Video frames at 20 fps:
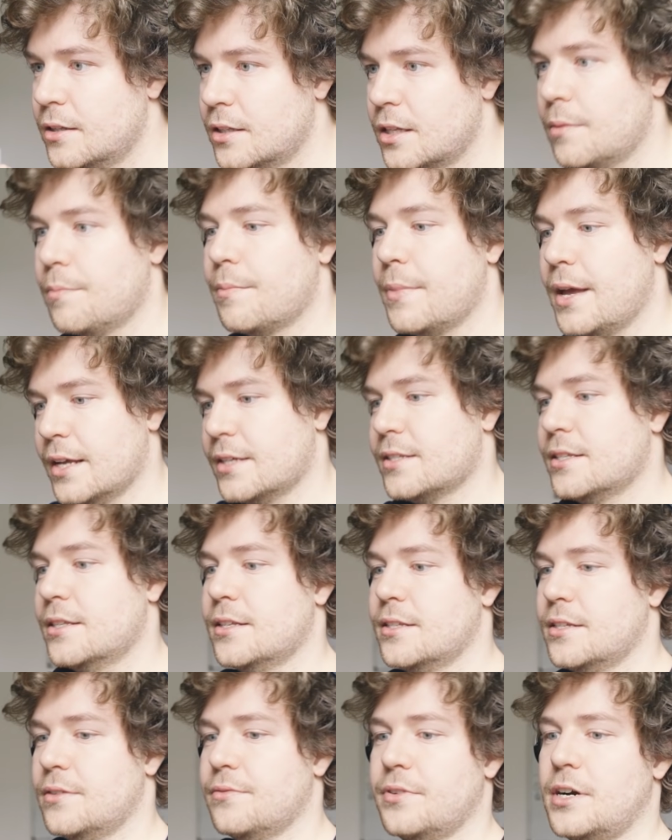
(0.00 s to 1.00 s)
that makes
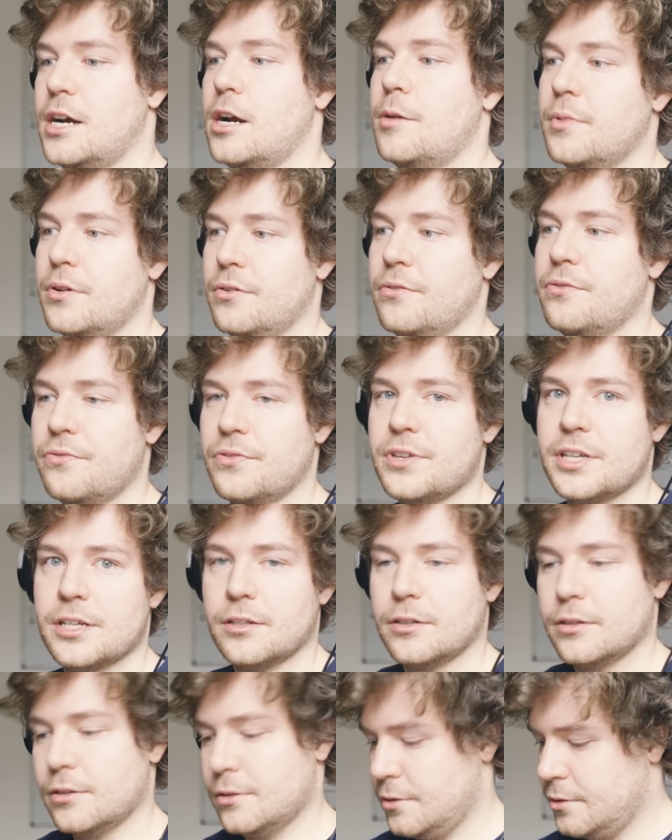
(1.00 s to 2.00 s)
this environment
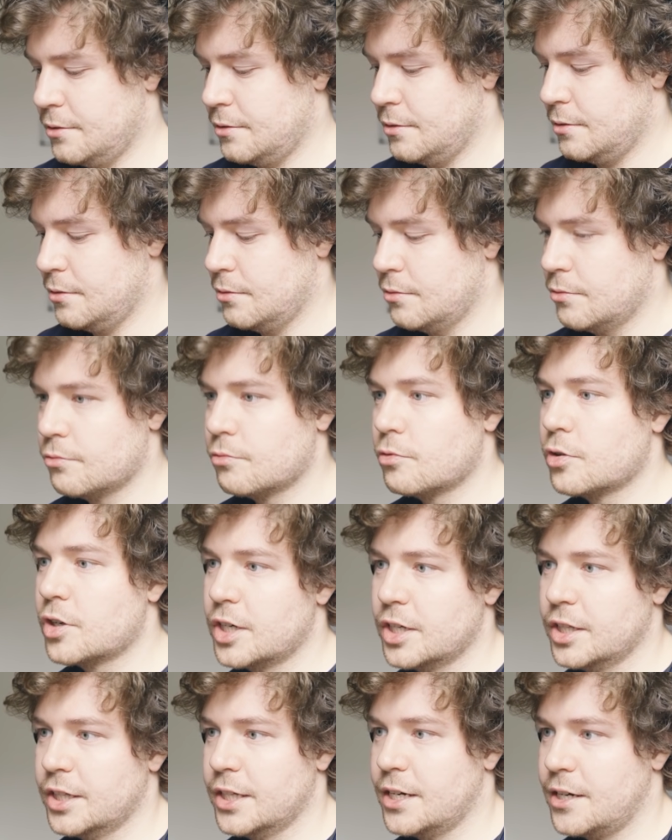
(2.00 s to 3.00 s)
feel
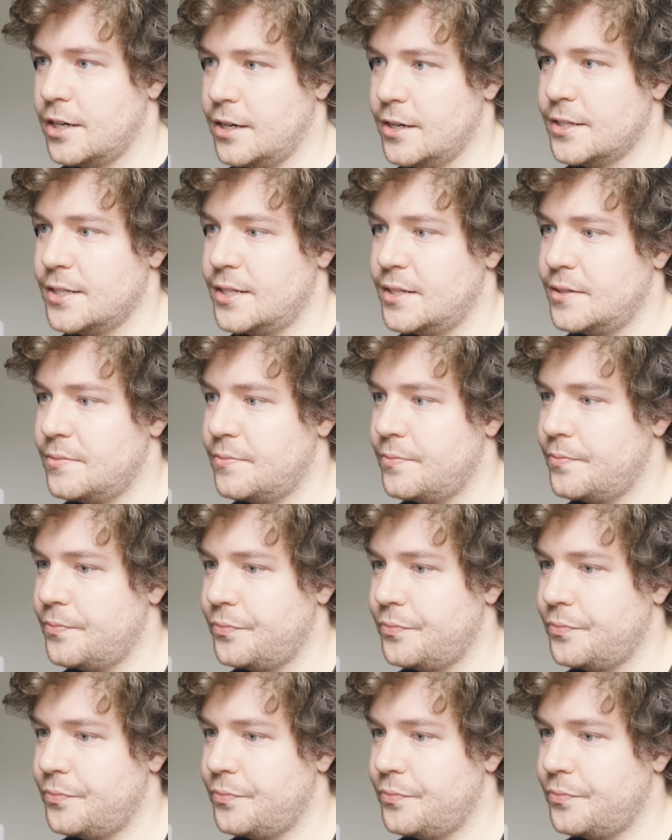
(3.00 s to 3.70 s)
really nice.